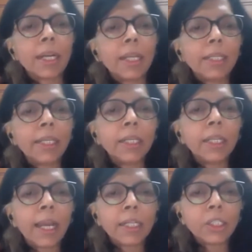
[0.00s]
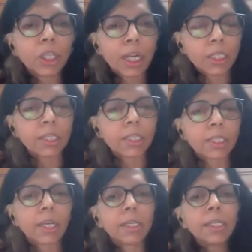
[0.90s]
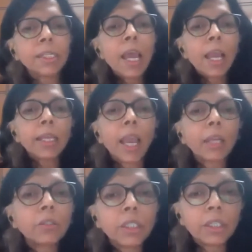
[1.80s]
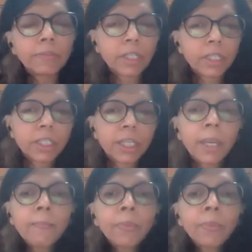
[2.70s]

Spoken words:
Legal and International Studies, Gannon University.